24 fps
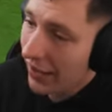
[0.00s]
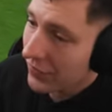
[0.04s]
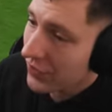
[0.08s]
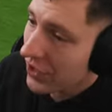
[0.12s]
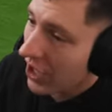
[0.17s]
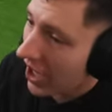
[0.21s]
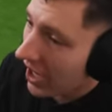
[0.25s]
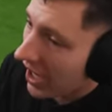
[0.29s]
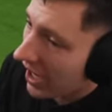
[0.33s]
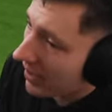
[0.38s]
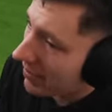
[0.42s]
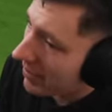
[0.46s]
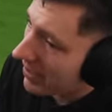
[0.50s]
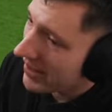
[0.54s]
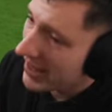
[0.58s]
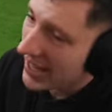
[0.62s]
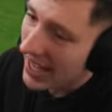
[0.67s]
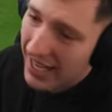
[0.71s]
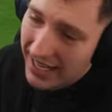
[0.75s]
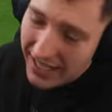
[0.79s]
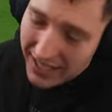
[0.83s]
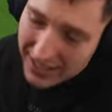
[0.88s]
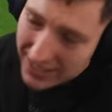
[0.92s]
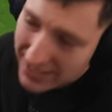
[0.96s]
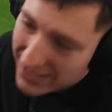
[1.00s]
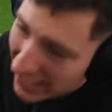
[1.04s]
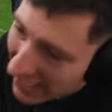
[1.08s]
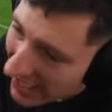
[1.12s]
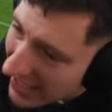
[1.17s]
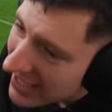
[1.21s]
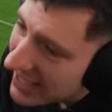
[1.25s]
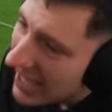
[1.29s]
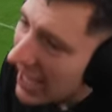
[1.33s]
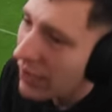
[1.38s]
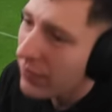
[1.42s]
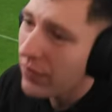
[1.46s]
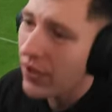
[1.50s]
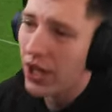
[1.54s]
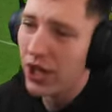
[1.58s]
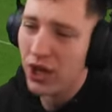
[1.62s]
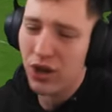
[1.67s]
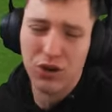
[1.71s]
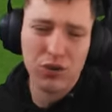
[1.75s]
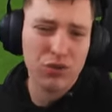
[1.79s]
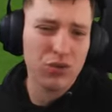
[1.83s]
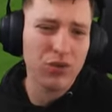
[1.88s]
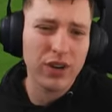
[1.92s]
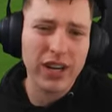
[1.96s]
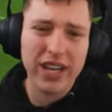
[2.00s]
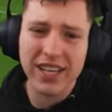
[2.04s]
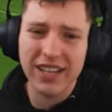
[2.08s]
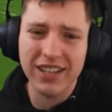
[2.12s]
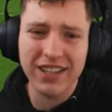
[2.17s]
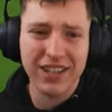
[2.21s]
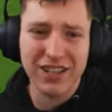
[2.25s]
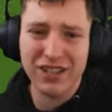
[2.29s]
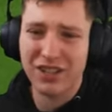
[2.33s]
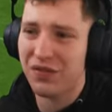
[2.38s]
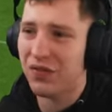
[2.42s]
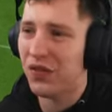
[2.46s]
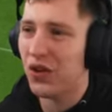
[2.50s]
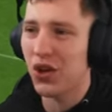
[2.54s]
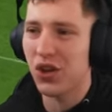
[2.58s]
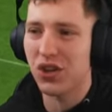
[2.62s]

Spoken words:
halftime and that is another horrendous